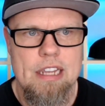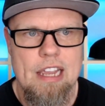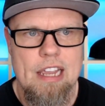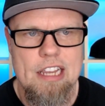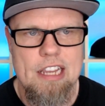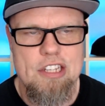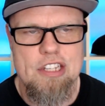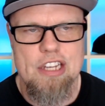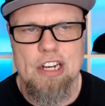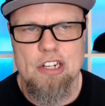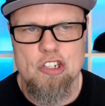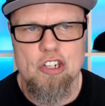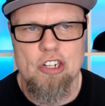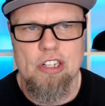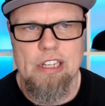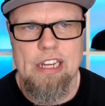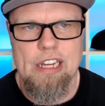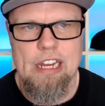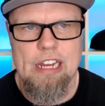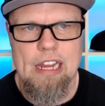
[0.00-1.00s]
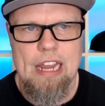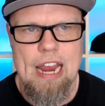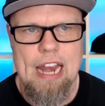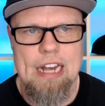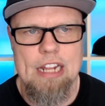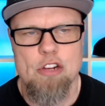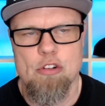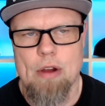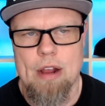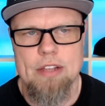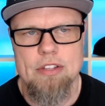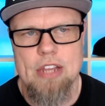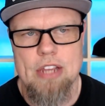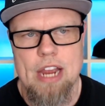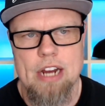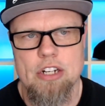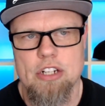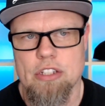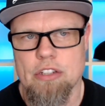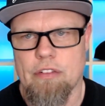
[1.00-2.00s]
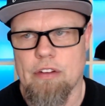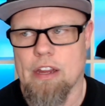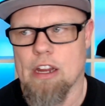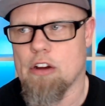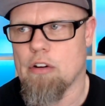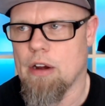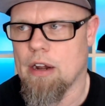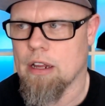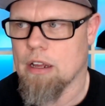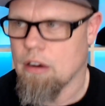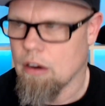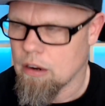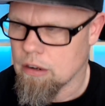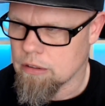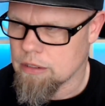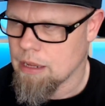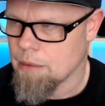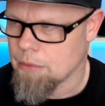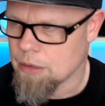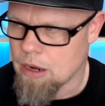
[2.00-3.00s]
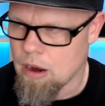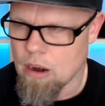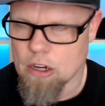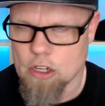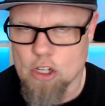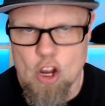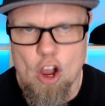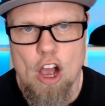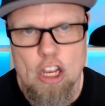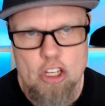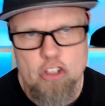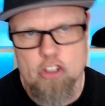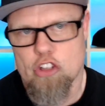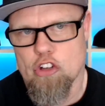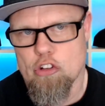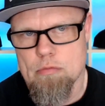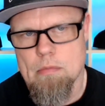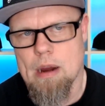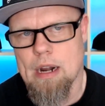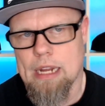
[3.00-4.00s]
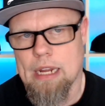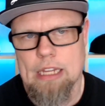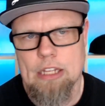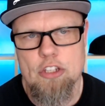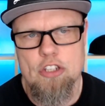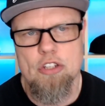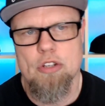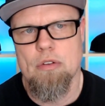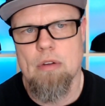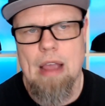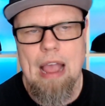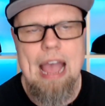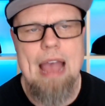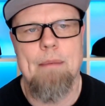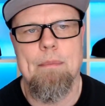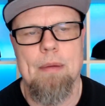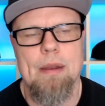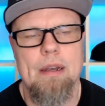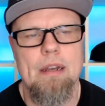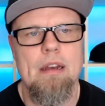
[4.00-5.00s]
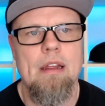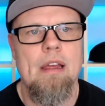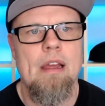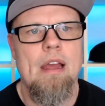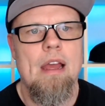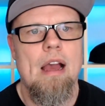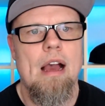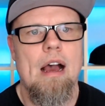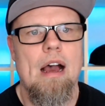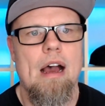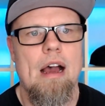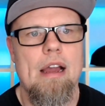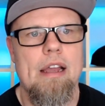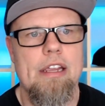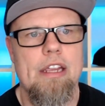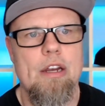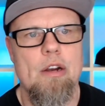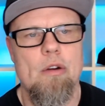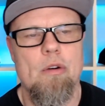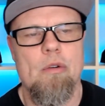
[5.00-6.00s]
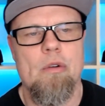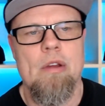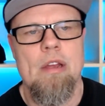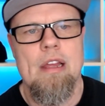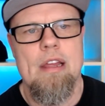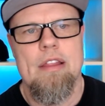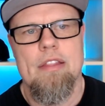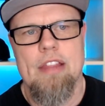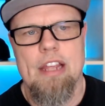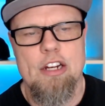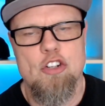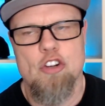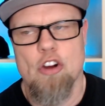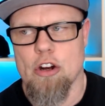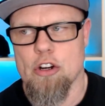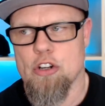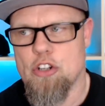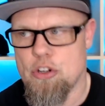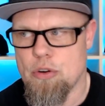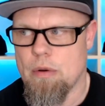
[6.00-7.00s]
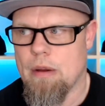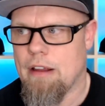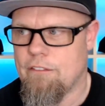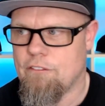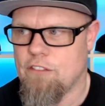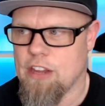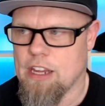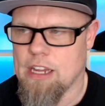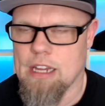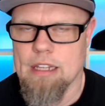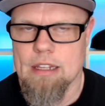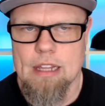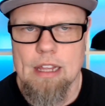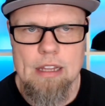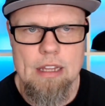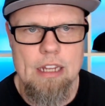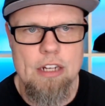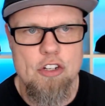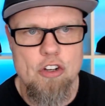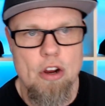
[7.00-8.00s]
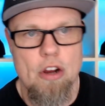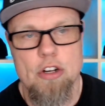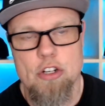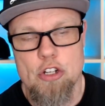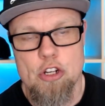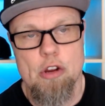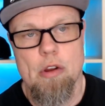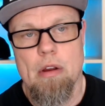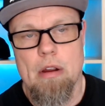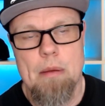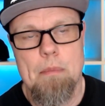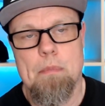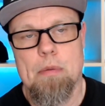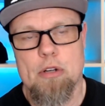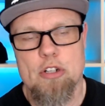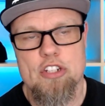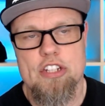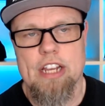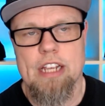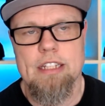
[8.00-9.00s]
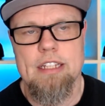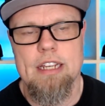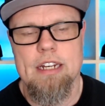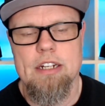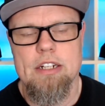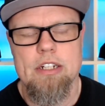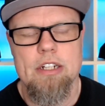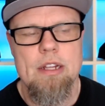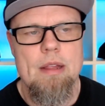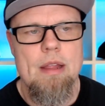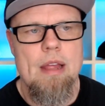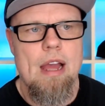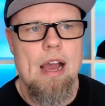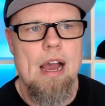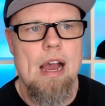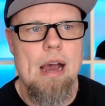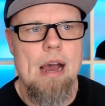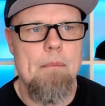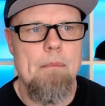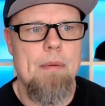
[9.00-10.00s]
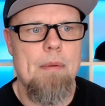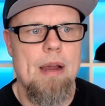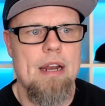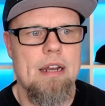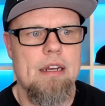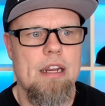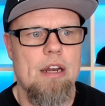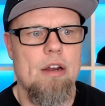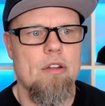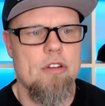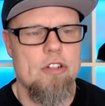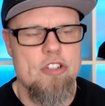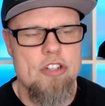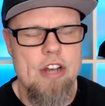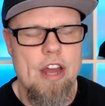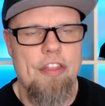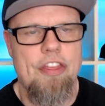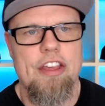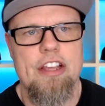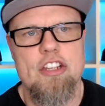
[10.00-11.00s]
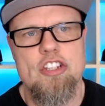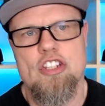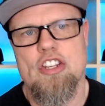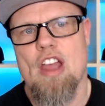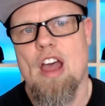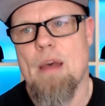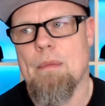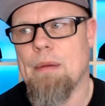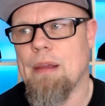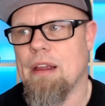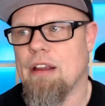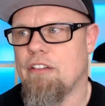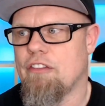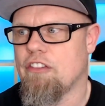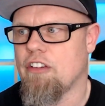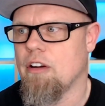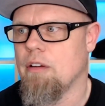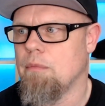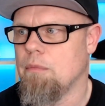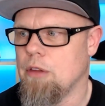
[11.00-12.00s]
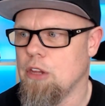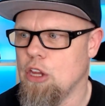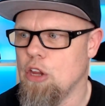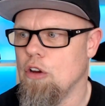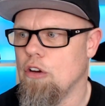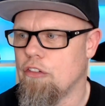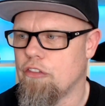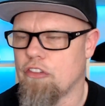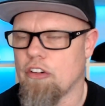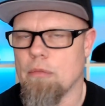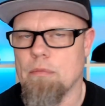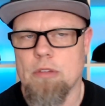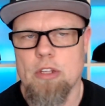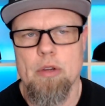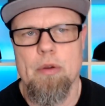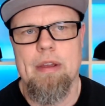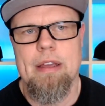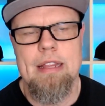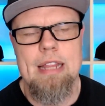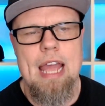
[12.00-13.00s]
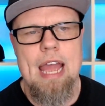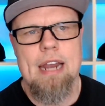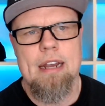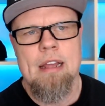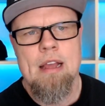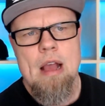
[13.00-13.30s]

essentially any transactions via credit card or debit card cost you money to happen. They charge you a fee, and then they charge you a percentage. But there's nothing stopping you from doing that.